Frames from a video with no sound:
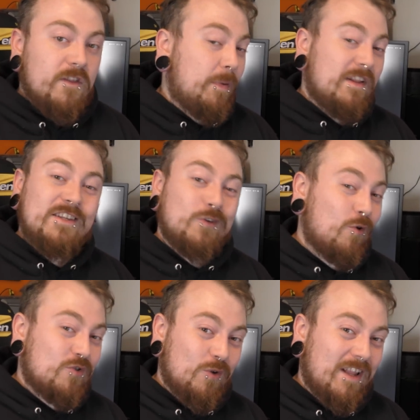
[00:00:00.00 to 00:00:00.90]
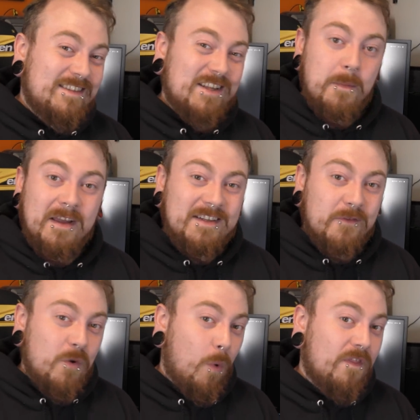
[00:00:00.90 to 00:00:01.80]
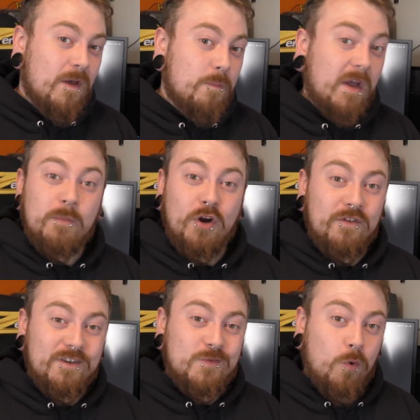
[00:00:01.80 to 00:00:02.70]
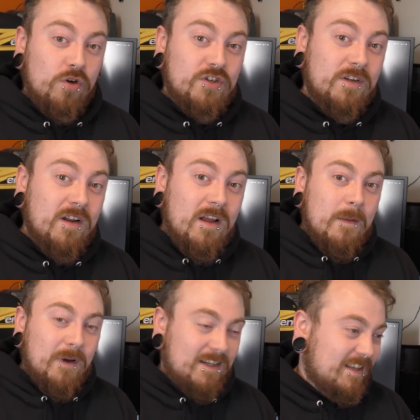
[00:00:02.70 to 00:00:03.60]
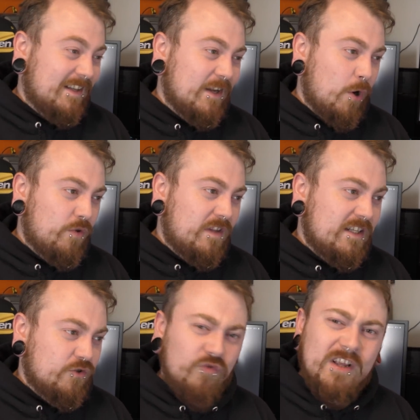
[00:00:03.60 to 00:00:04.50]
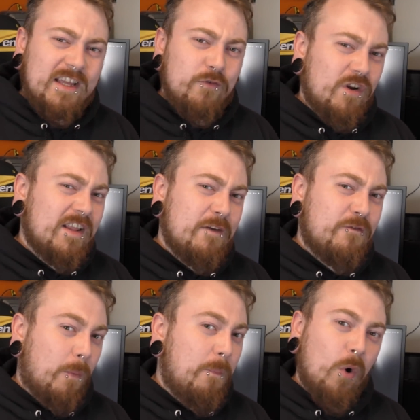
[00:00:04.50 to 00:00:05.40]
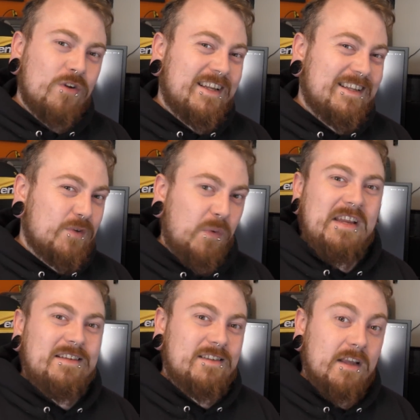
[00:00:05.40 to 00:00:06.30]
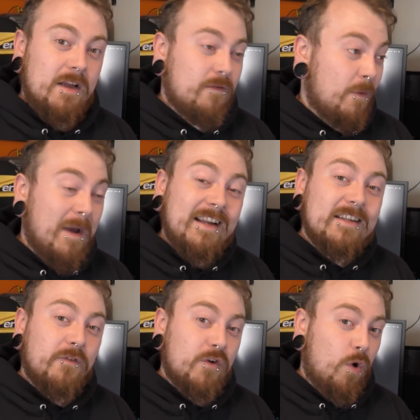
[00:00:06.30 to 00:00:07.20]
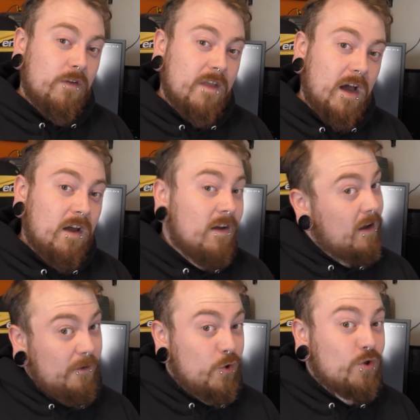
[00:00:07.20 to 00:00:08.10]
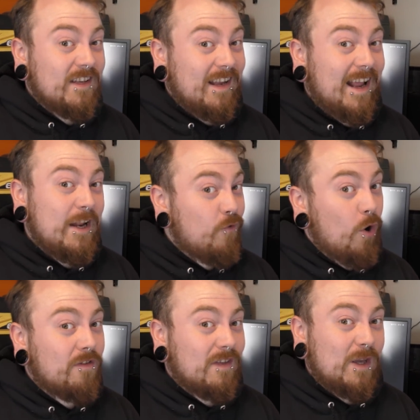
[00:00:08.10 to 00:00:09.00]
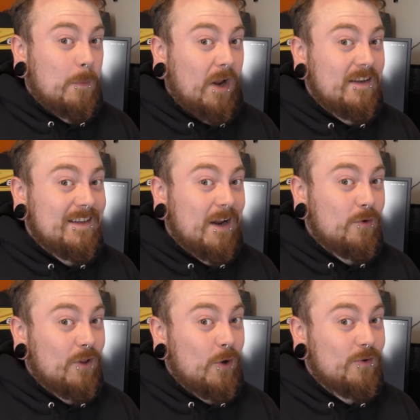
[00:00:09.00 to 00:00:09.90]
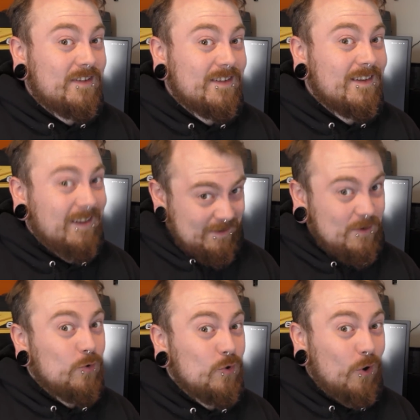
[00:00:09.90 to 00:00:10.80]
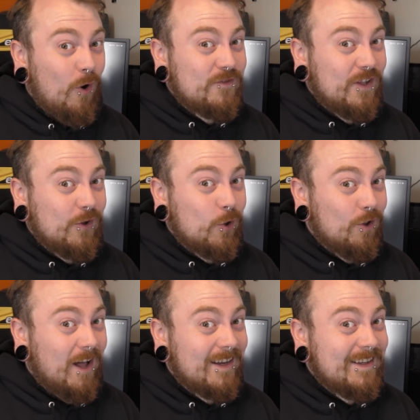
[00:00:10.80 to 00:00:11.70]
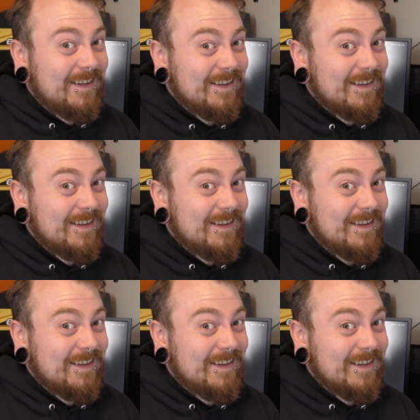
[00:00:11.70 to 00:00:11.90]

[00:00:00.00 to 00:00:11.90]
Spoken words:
The police also like to remind everyone that Big Brother is watching by sending out these really foreboding tweets that remind everyone that if you say any wrong-think opinion out loud, you're off to the gulag.